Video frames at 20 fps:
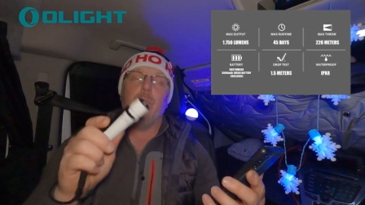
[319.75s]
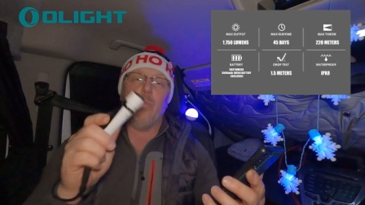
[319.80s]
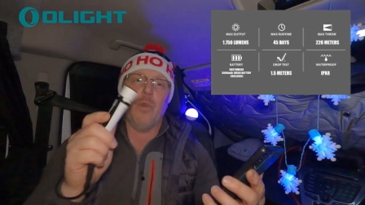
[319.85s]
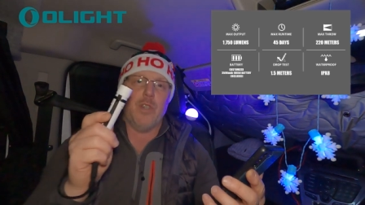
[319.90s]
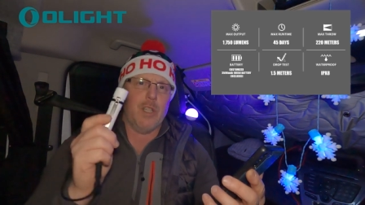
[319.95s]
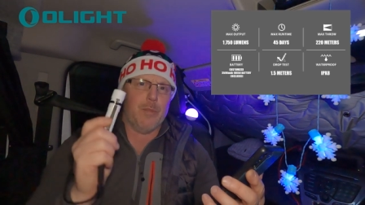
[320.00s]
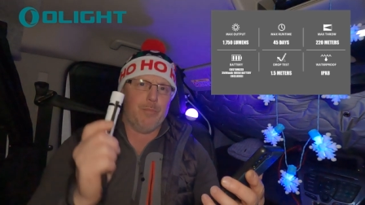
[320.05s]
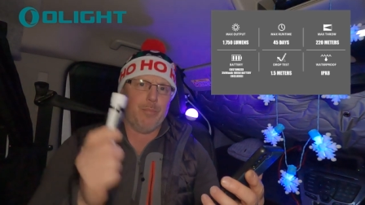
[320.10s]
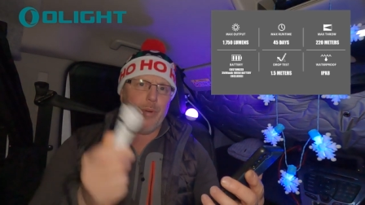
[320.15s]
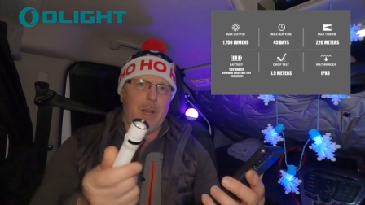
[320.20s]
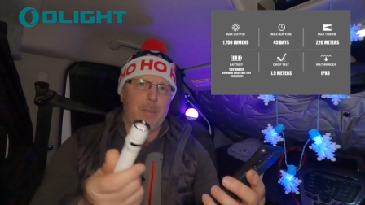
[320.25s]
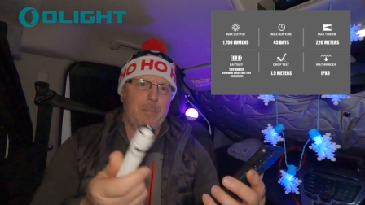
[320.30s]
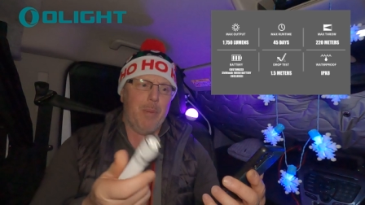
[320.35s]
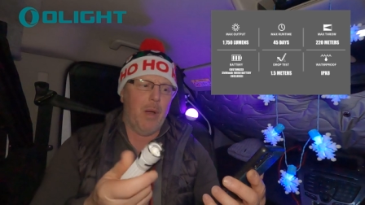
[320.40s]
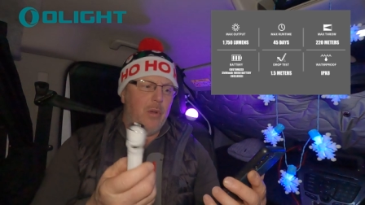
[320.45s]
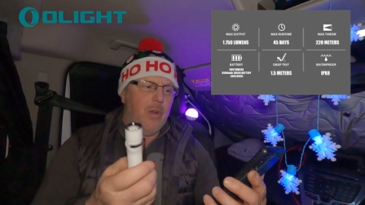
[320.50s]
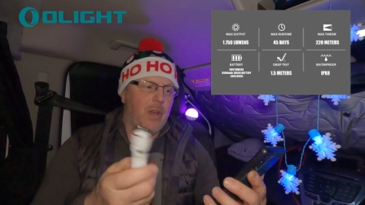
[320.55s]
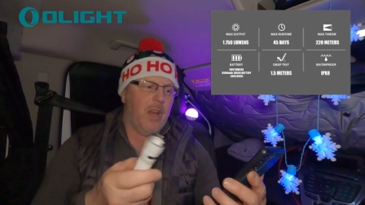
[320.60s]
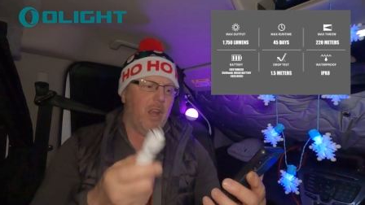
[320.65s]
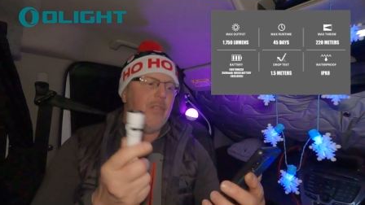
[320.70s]
which is pretty
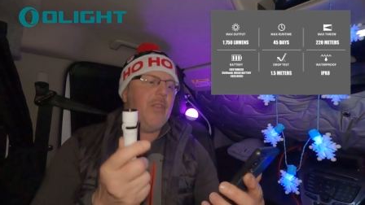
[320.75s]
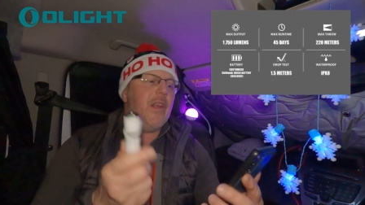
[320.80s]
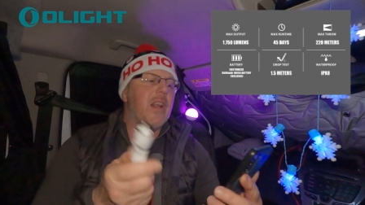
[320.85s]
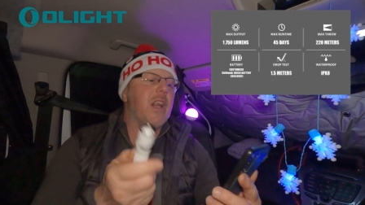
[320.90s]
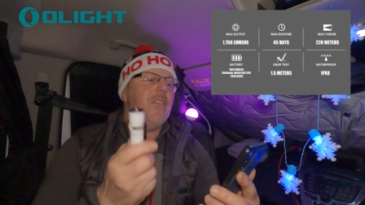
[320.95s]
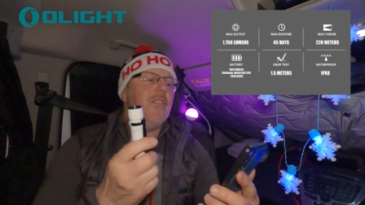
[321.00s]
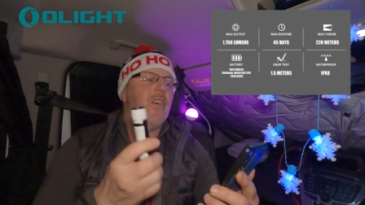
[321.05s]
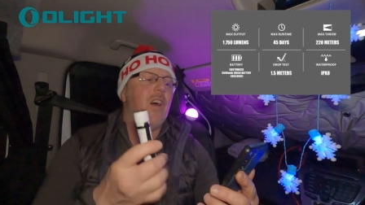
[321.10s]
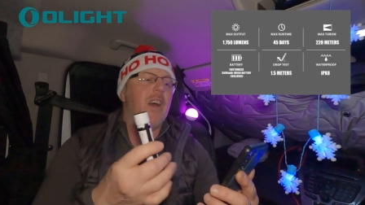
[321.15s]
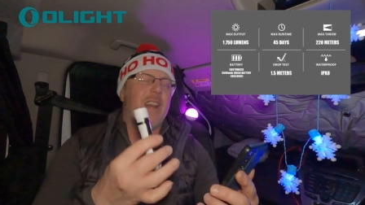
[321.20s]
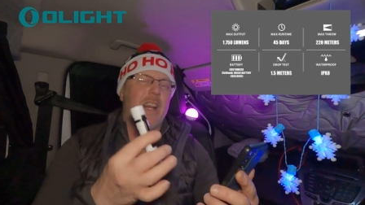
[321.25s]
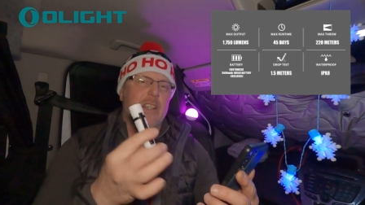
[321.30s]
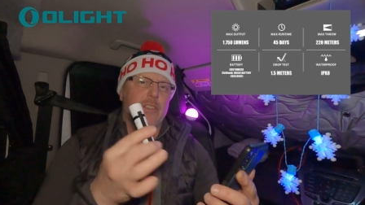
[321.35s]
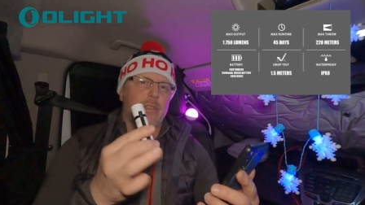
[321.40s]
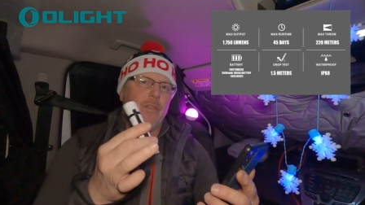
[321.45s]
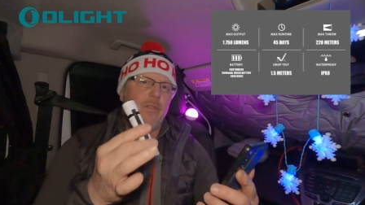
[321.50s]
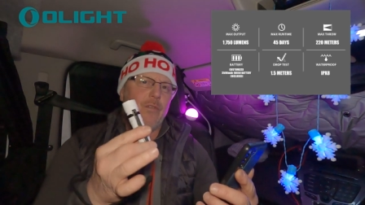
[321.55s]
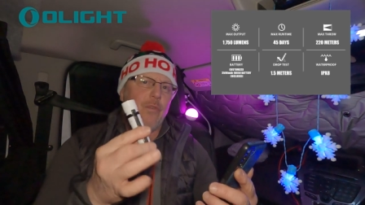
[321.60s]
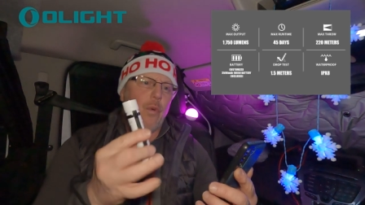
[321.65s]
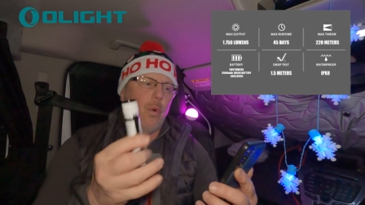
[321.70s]
pokey. I think you find
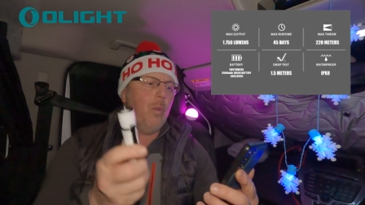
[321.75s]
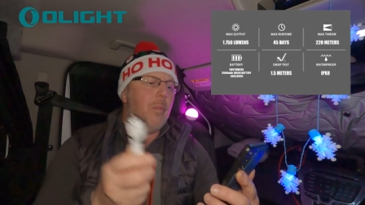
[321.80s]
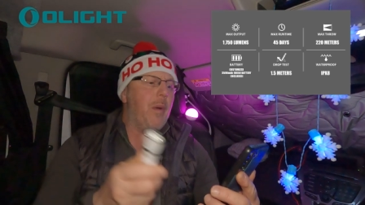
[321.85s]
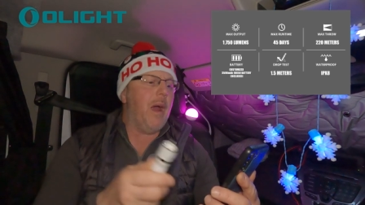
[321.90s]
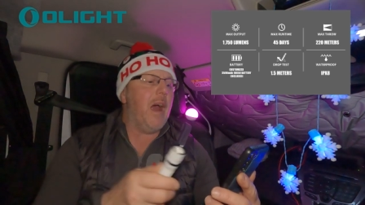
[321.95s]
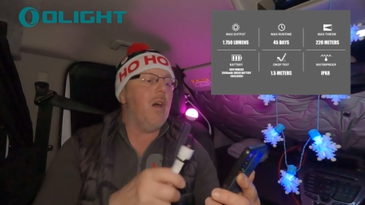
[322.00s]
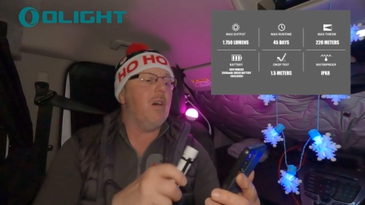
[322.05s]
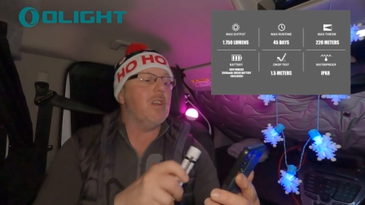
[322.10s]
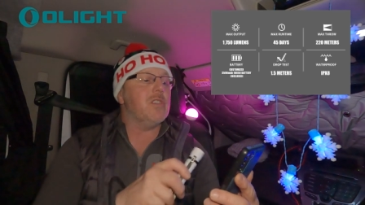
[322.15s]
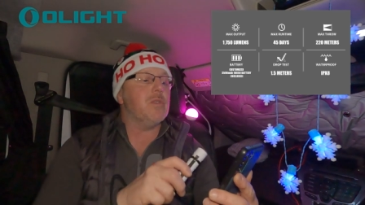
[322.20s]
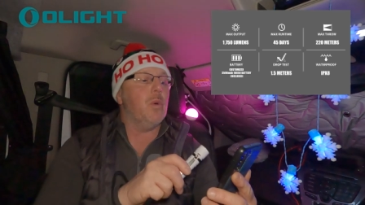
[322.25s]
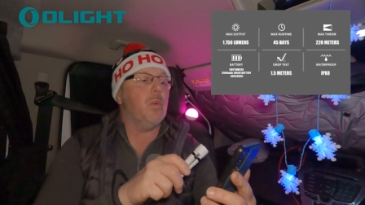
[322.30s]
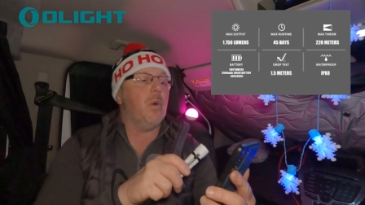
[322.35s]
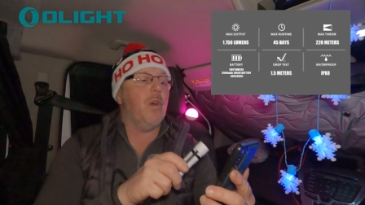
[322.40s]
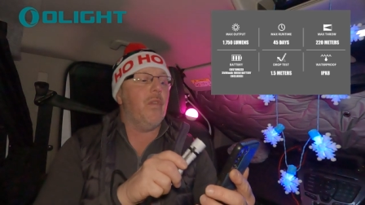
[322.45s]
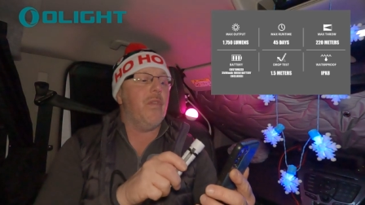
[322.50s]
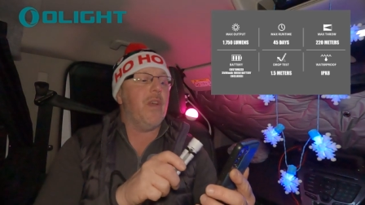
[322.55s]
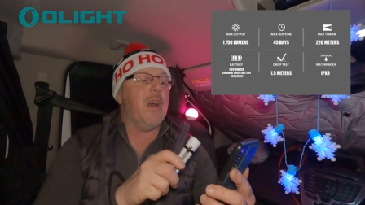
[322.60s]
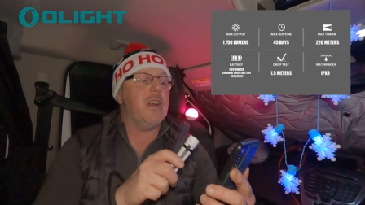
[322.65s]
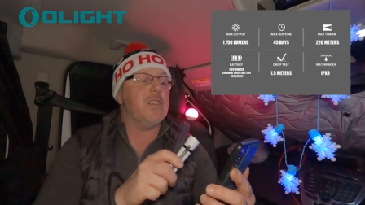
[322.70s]
that's on full power. So at
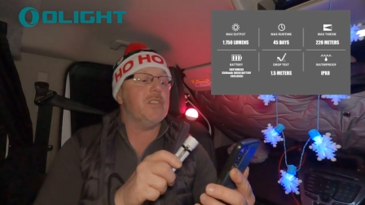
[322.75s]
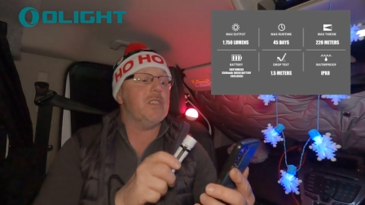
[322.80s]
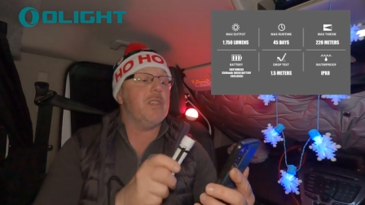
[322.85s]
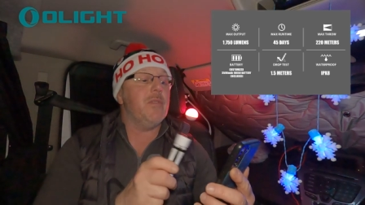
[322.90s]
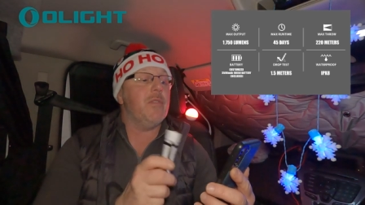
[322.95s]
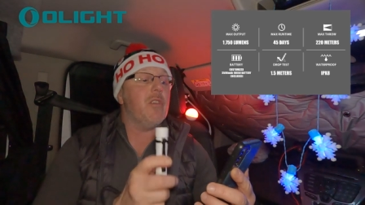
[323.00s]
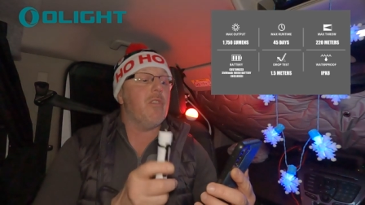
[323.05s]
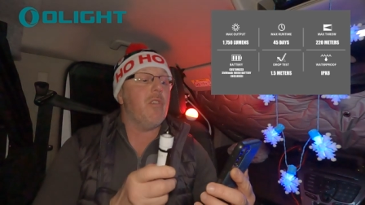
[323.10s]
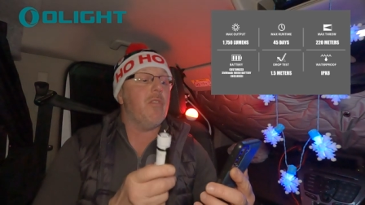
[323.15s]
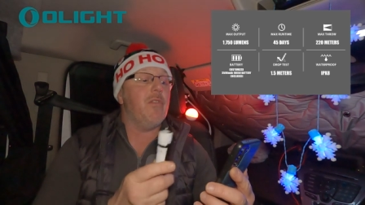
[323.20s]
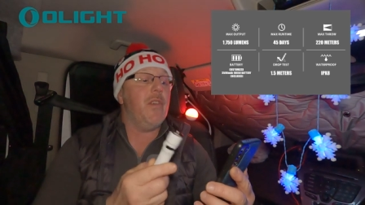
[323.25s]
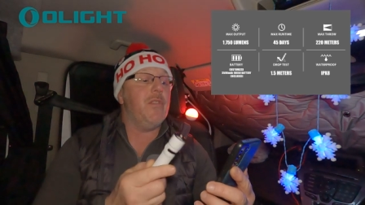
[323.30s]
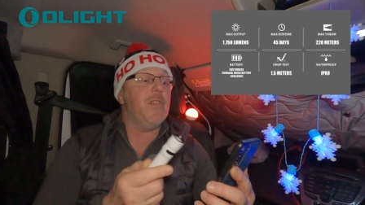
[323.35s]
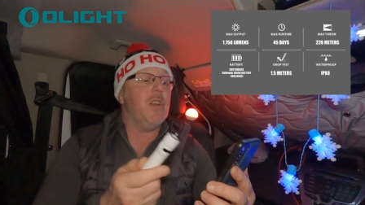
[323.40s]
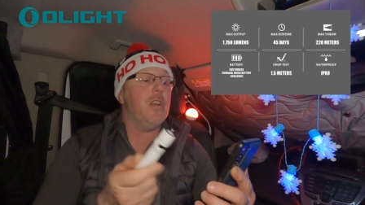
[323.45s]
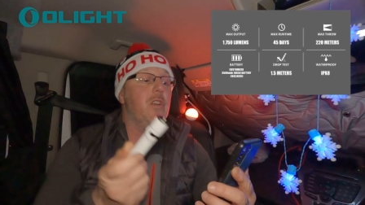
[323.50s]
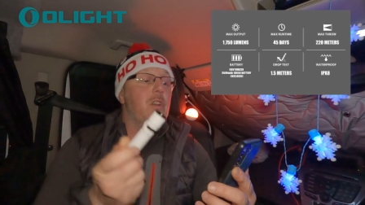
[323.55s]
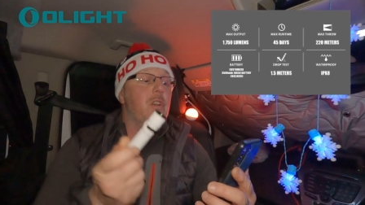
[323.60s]
1,750